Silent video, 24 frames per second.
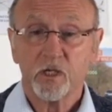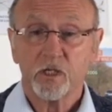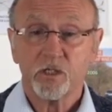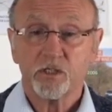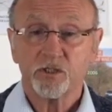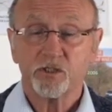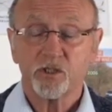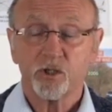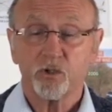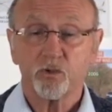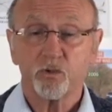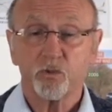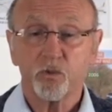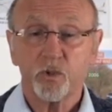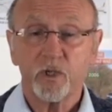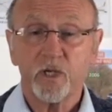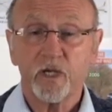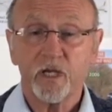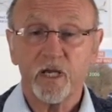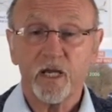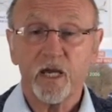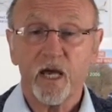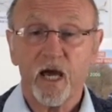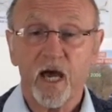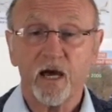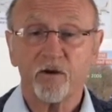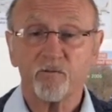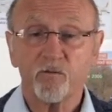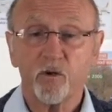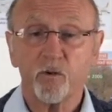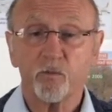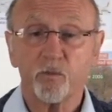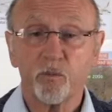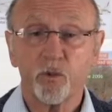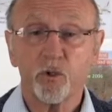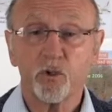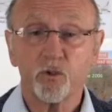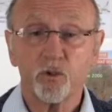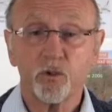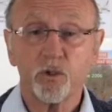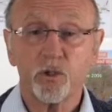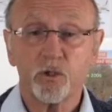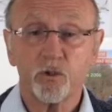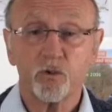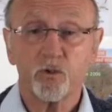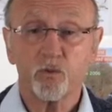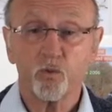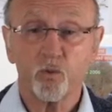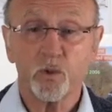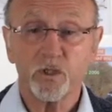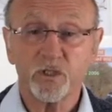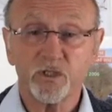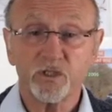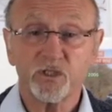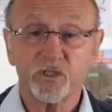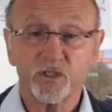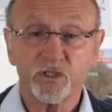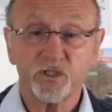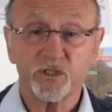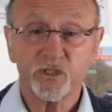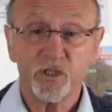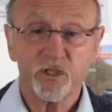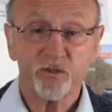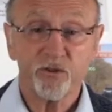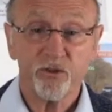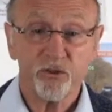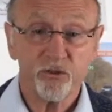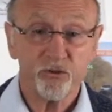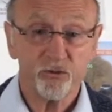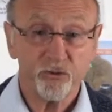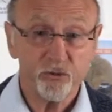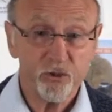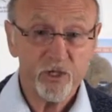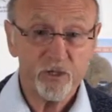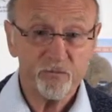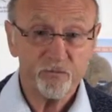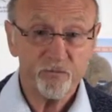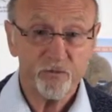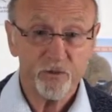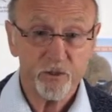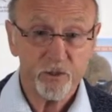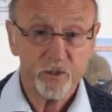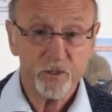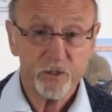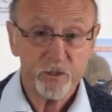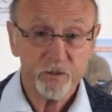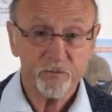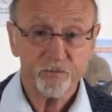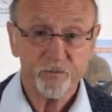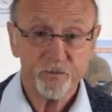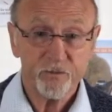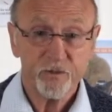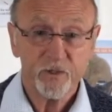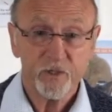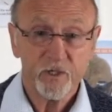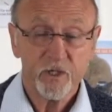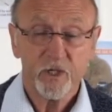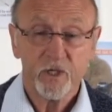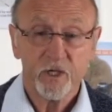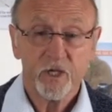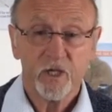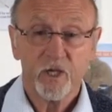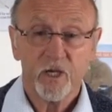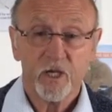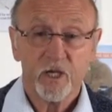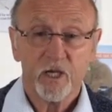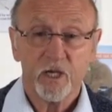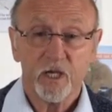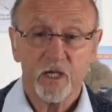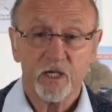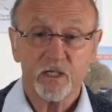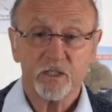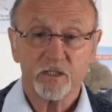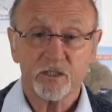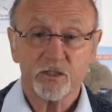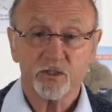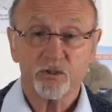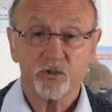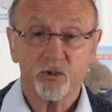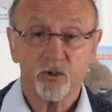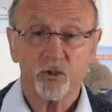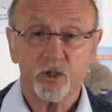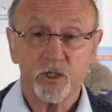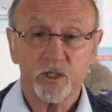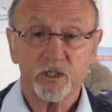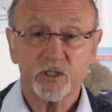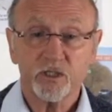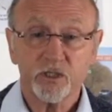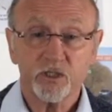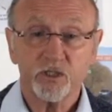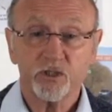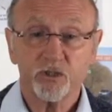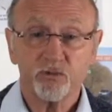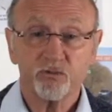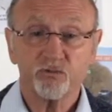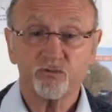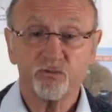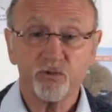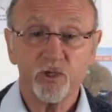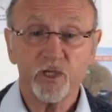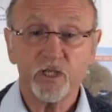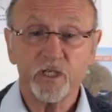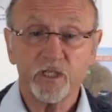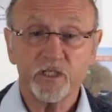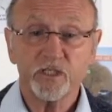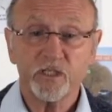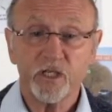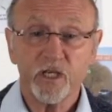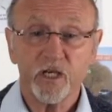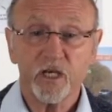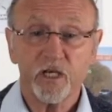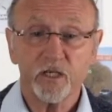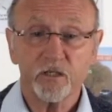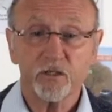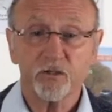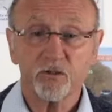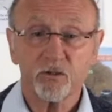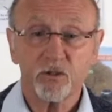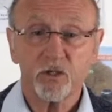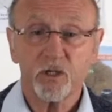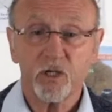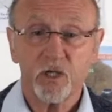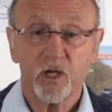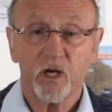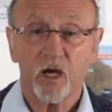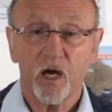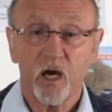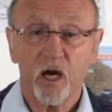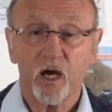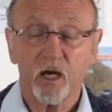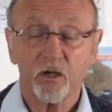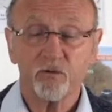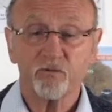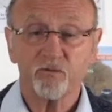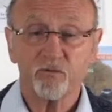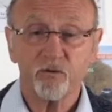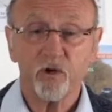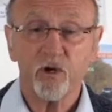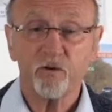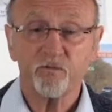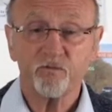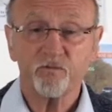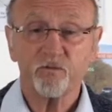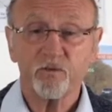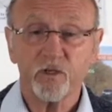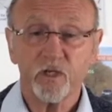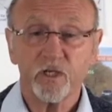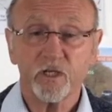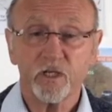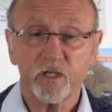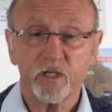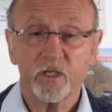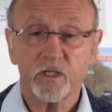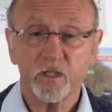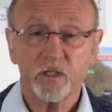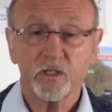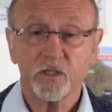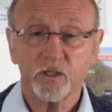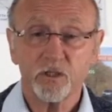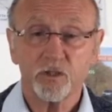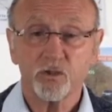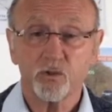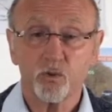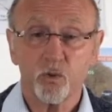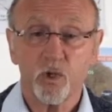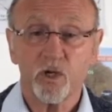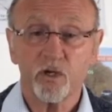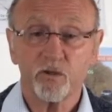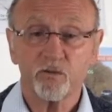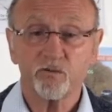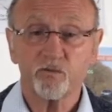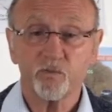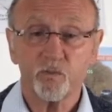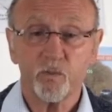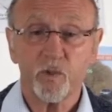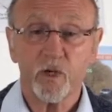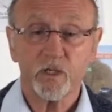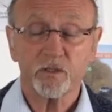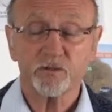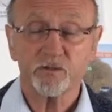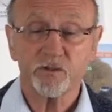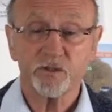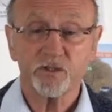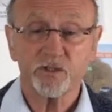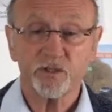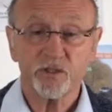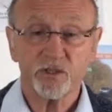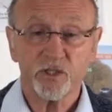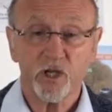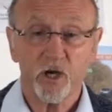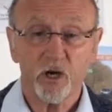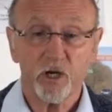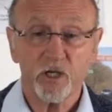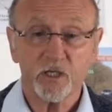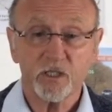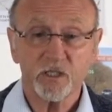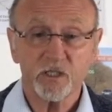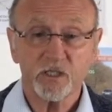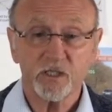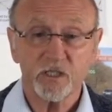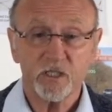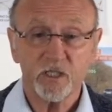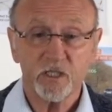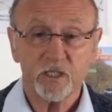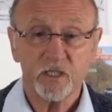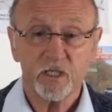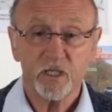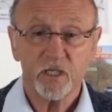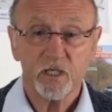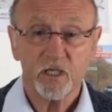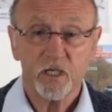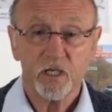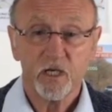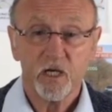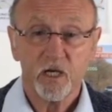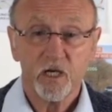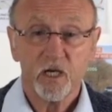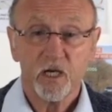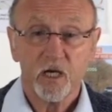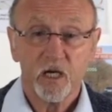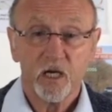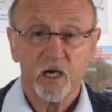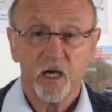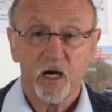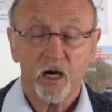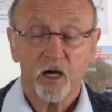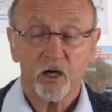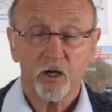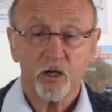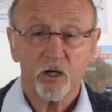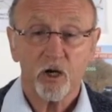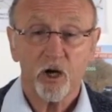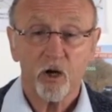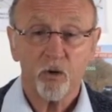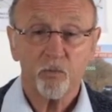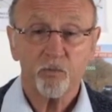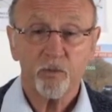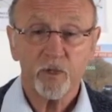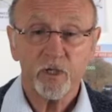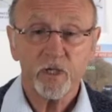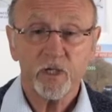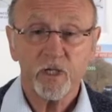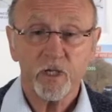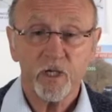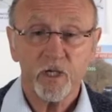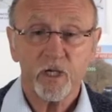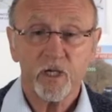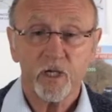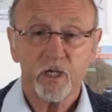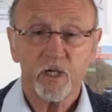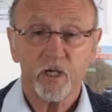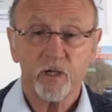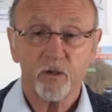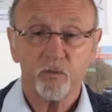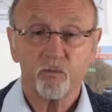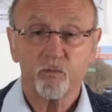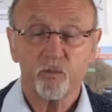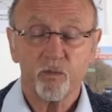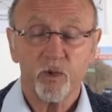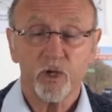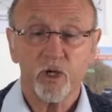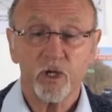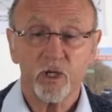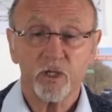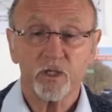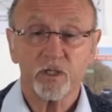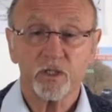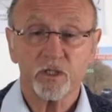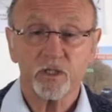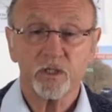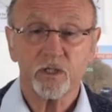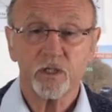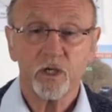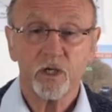So we have a book which is a threefer. It's going to retail at roughly £12.90 a copy, but